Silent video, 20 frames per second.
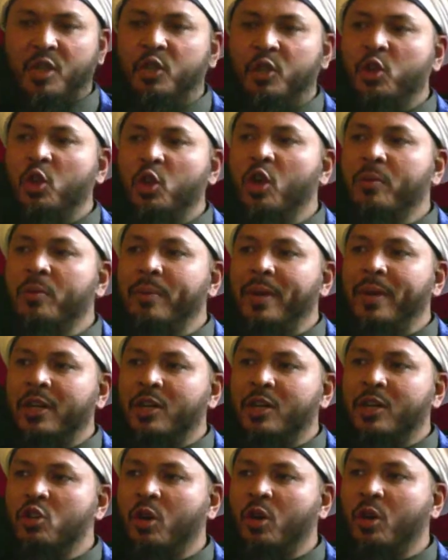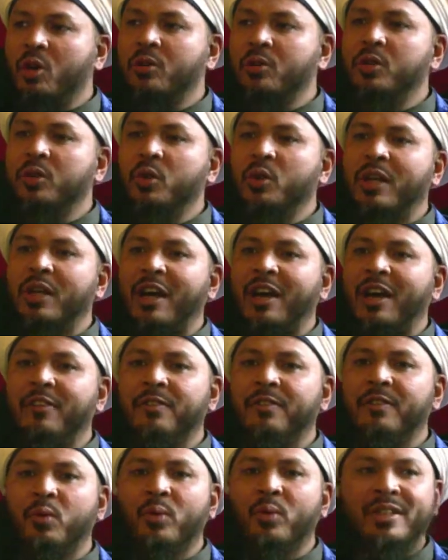don't make a show, don't have
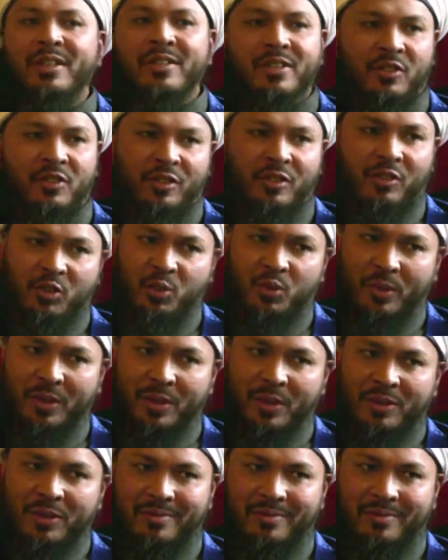witnesses to it.